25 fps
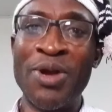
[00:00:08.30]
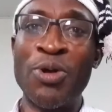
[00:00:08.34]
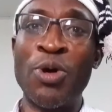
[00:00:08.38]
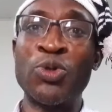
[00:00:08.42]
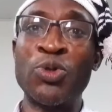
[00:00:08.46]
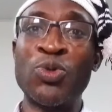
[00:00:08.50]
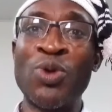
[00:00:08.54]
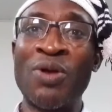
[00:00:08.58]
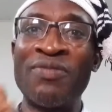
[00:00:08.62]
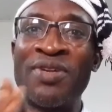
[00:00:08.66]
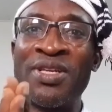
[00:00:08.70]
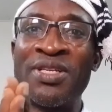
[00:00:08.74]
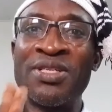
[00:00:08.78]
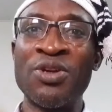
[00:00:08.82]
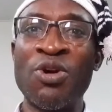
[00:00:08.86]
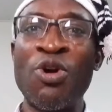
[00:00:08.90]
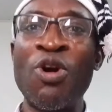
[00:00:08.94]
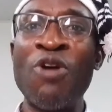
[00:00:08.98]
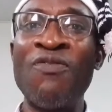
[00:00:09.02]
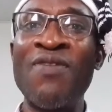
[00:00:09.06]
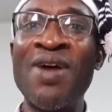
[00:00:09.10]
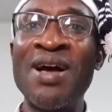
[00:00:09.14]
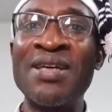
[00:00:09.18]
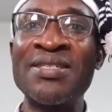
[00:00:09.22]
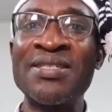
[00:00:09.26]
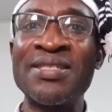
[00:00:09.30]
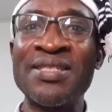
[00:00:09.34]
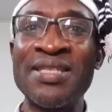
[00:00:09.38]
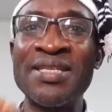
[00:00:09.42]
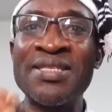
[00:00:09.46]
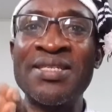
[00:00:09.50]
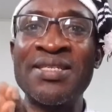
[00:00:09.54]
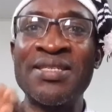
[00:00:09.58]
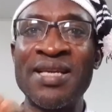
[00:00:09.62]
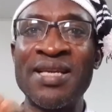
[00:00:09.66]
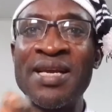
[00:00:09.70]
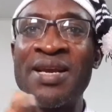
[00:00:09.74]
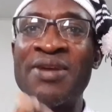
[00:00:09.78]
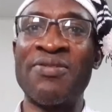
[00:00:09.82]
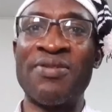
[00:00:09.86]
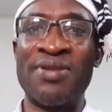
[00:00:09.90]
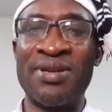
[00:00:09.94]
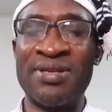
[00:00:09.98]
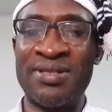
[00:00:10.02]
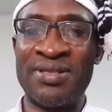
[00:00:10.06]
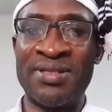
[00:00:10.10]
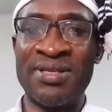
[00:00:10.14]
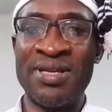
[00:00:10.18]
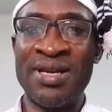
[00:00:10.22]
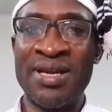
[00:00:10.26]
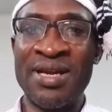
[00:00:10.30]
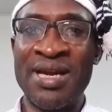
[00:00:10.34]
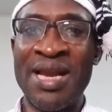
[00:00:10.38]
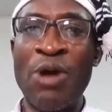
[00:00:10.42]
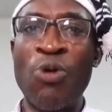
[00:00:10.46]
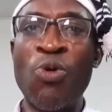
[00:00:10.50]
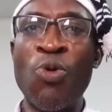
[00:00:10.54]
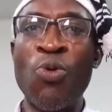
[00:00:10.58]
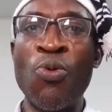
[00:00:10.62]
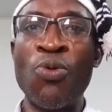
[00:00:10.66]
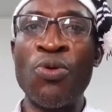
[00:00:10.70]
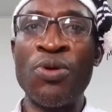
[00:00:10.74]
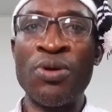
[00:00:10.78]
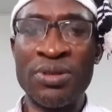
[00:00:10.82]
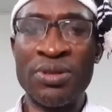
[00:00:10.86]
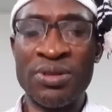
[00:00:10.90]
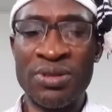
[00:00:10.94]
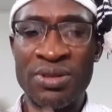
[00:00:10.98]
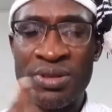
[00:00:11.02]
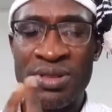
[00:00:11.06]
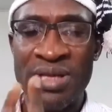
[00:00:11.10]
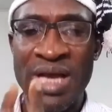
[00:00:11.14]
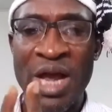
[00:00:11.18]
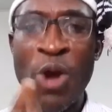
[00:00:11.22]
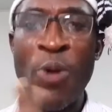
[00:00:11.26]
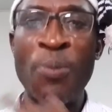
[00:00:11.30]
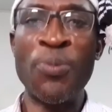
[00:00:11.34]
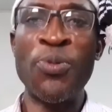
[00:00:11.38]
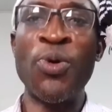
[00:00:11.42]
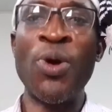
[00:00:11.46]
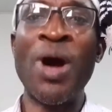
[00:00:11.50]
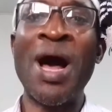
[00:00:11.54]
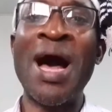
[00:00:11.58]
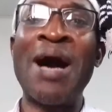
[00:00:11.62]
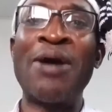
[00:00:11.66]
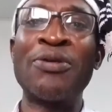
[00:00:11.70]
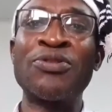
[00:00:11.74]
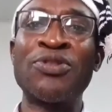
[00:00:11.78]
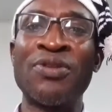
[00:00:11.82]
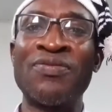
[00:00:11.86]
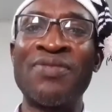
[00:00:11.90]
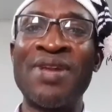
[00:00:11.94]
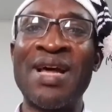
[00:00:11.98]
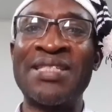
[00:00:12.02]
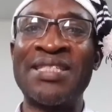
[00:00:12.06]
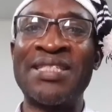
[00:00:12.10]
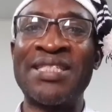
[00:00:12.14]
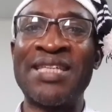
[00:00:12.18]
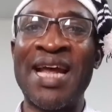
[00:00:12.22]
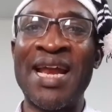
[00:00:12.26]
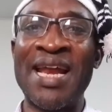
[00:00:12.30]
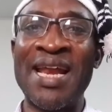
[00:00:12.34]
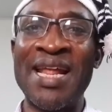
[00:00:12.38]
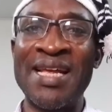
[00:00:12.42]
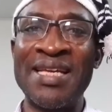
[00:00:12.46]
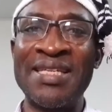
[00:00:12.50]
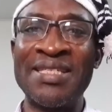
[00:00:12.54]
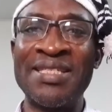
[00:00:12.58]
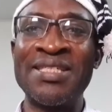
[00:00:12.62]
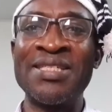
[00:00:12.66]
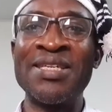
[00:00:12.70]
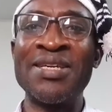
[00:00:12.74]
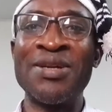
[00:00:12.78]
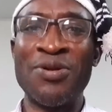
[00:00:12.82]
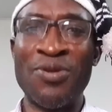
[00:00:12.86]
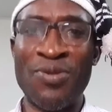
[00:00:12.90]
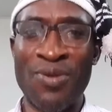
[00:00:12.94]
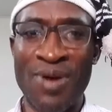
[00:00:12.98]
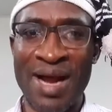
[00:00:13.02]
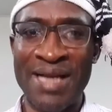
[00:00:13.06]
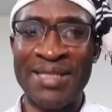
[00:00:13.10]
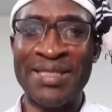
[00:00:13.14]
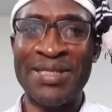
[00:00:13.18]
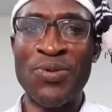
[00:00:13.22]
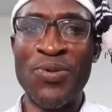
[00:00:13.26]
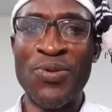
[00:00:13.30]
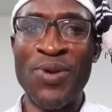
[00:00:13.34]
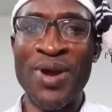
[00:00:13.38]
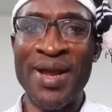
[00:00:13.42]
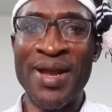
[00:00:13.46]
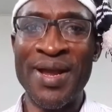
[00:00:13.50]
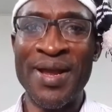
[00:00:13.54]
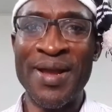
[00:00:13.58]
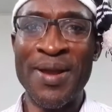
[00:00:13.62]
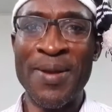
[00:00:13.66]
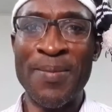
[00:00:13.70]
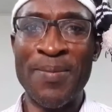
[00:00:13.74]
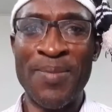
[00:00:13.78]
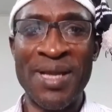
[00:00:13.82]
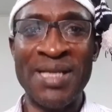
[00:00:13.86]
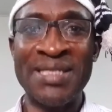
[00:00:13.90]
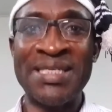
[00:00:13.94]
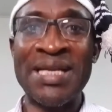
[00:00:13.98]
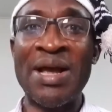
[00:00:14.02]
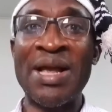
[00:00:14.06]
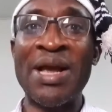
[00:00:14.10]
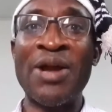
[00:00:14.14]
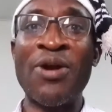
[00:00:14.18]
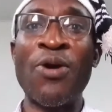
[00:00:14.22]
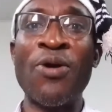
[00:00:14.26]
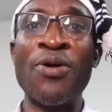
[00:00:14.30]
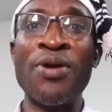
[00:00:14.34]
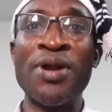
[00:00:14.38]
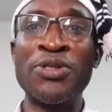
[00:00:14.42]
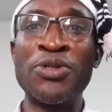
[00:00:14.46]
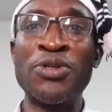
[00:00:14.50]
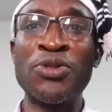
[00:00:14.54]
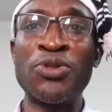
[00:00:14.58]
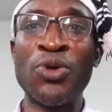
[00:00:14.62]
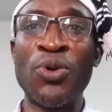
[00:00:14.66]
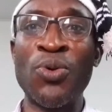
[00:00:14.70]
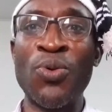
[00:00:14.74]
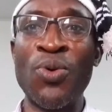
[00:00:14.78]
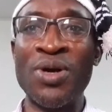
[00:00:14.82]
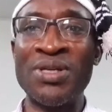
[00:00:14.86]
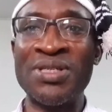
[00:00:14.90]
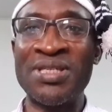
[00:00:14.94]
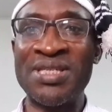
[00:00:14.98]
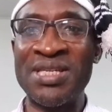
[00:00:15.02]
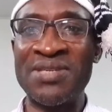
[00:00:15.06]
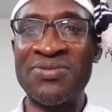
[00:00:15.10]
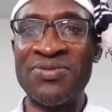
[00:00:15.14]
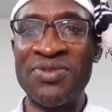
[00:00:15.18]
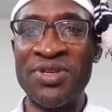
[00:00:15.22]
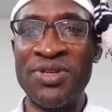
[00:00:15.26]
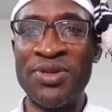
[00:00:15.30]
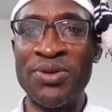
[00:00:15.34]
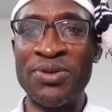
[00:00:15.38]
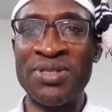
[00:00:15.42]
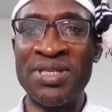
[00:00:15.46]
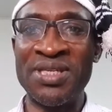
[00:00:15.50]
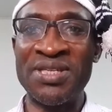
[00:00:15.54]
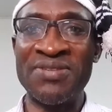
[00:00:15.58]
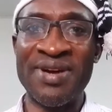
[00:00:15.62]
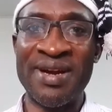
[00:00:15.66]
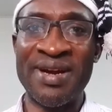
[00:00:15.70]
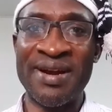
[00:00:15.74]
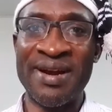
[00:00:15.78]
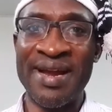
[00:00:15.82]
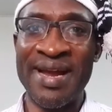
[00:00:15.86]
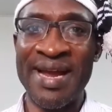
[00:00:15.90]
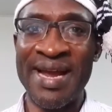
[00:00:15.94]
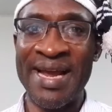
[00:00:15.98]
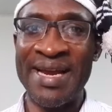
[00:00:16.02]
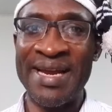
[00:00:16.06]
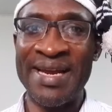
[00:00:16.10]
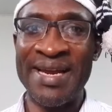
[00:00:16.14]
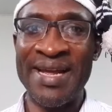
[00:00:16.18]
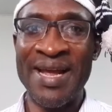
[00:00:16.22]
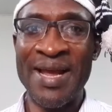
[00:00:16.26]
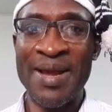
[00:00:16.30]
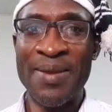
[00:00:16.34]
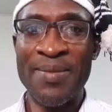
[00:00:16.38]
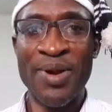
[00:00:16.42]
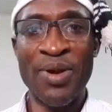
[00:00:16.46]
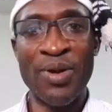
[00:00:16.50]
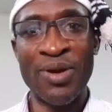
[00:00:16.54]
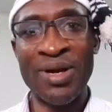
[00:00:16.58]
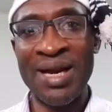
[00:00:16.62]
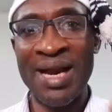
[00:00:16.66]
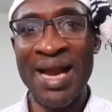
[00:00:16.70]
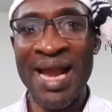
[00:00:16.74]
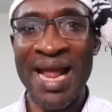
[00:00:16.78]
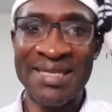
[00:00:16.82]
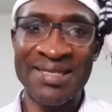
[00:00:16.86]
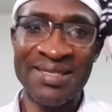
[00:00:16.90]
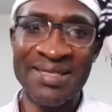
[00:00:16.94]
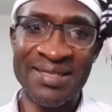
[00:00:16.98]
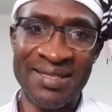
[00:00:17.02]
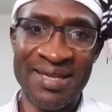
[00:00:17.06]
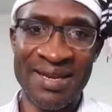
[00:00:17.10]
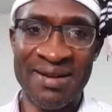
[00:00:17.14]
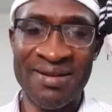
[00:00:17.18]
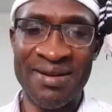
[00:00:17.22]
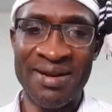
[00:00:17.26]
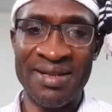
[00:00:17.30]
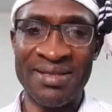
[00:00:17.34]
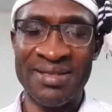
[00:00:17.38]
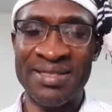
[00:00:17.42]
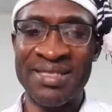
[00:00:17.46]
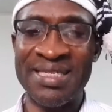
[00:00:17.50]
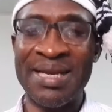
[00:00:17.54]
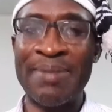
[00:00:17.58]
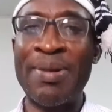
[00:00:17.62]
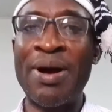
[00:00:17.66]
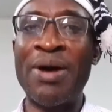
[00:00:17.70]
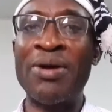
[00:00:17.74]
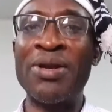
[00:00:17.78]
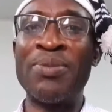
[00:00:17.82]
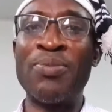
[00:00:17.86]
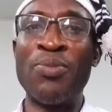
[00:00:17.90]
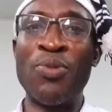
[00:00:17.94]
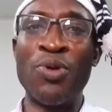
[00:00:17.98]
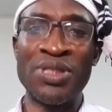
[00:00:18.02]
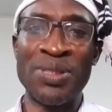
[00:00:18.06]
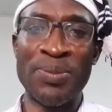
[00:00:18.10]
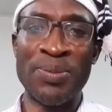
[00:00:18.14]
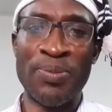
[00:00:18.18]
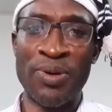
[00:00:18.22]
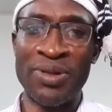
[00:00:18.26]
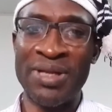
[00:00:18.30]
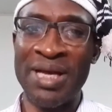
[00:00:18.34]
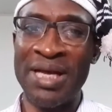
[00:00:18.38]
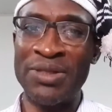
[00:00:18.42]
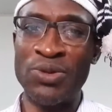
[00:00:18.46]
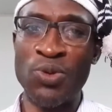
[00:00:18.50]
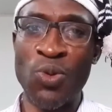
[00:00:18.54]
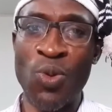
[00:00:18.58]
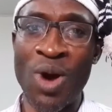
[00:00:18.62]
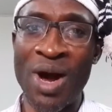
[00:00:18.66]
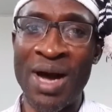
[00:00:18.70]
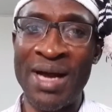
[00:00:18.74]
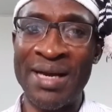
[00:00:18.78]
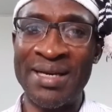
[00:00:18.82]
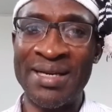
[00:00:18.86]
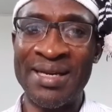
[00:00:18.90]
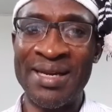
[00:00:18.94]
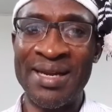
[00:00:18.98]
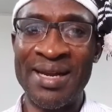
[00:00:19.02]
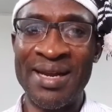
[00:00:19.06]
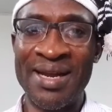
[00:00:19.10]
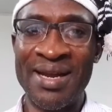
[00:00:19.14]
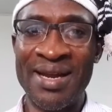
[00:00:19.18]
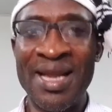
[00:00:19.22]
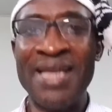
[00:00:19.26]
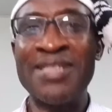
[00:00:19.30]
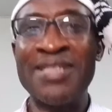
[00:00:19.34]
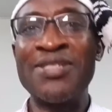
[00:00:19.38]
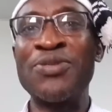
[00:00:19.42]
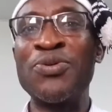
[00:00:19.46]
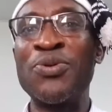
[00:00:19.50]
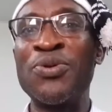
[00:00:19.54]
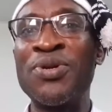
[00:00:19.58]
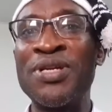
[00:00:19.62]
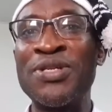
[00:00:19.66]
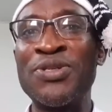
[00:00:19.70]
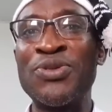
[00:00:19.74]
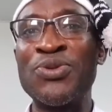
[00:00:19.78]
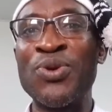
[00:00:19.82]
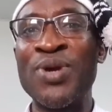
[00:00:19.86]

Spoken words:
because we have discovered 6 secrets that will help you out of that challenge right away. Please, I encourage you to watch this video to the very end, because the last secret is about the most important one. Let's do this